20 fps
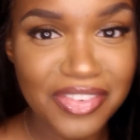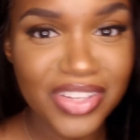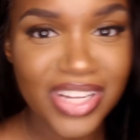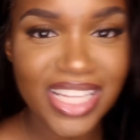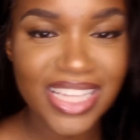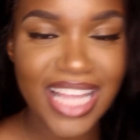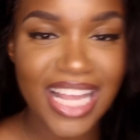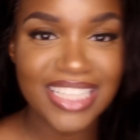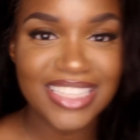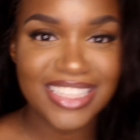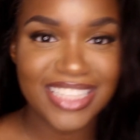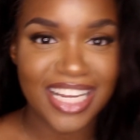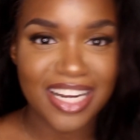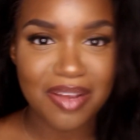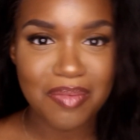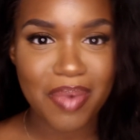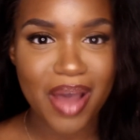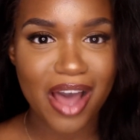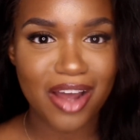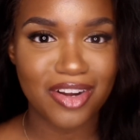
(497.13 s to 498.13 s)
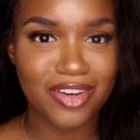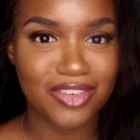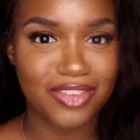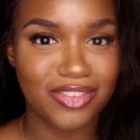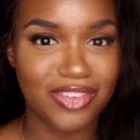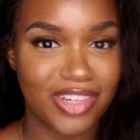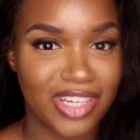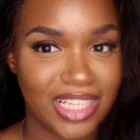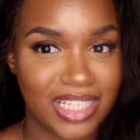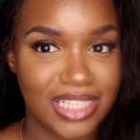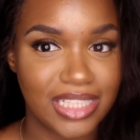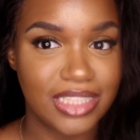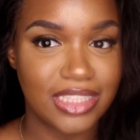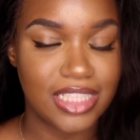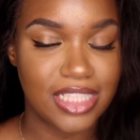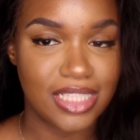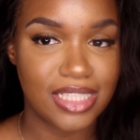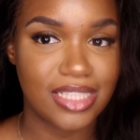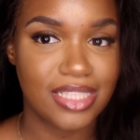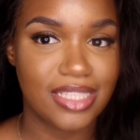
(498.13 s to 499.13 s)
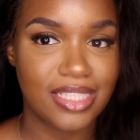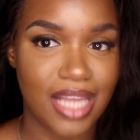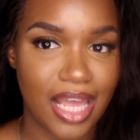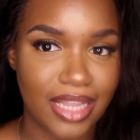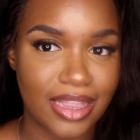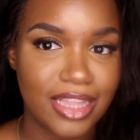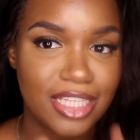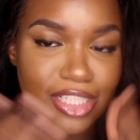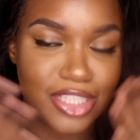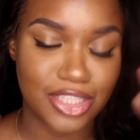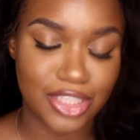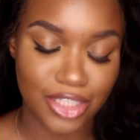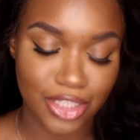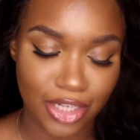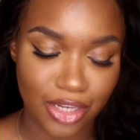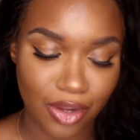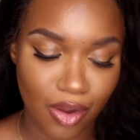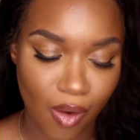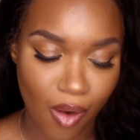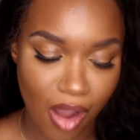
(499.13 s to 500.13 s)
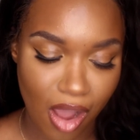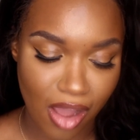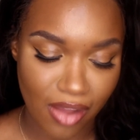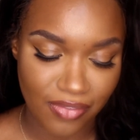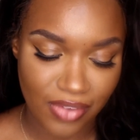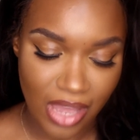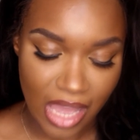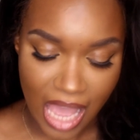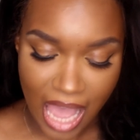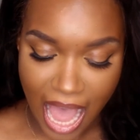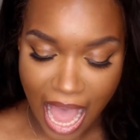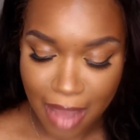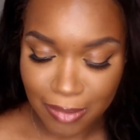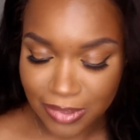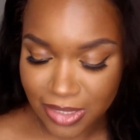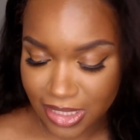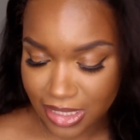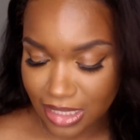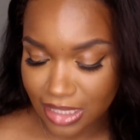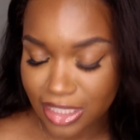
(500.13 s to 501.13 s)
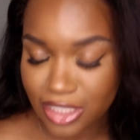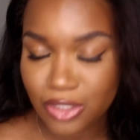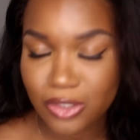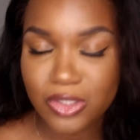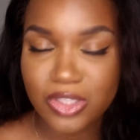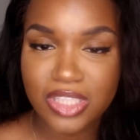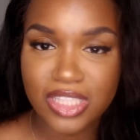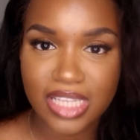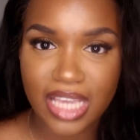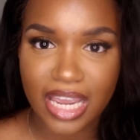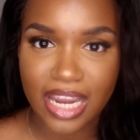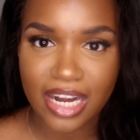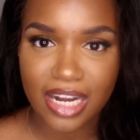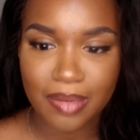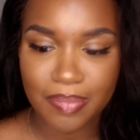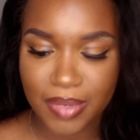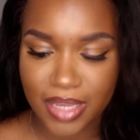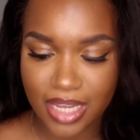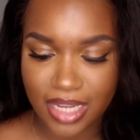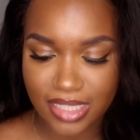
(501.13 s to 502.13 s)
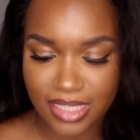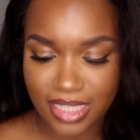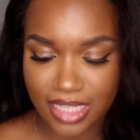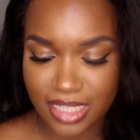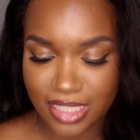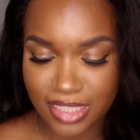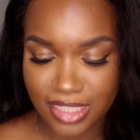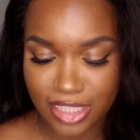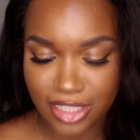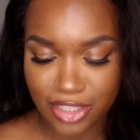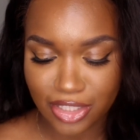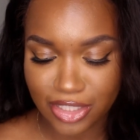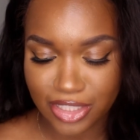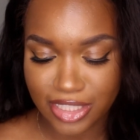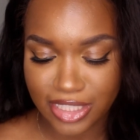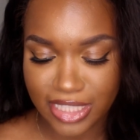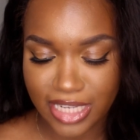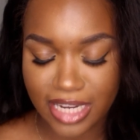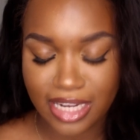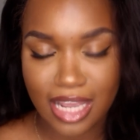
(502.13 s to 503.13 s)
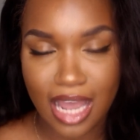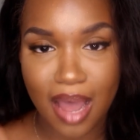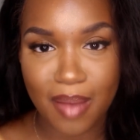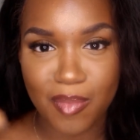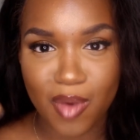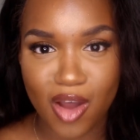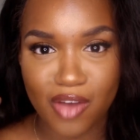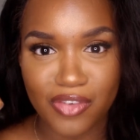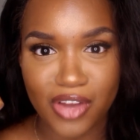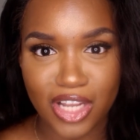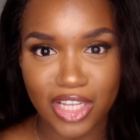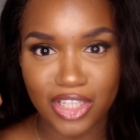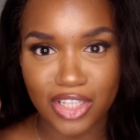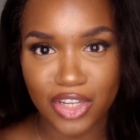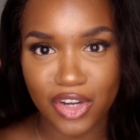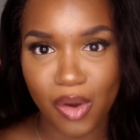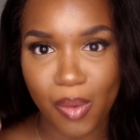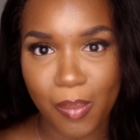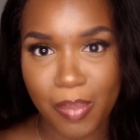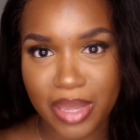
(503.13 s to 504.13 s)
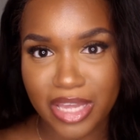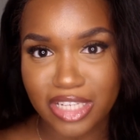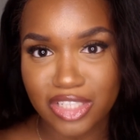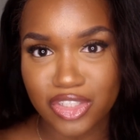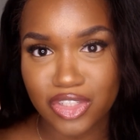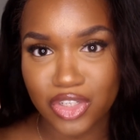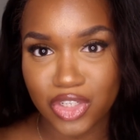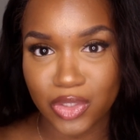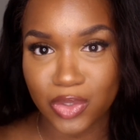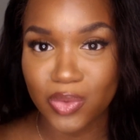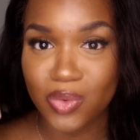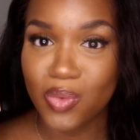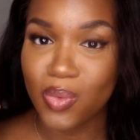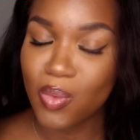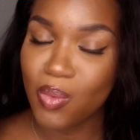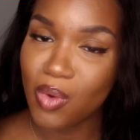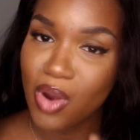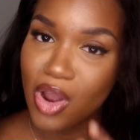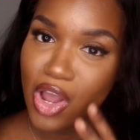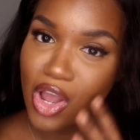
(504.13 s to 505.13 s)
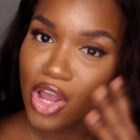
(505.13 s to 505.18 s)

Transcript: feel like that setting powder really just set this look off. I was a little scared because the concealer did come off a little bit too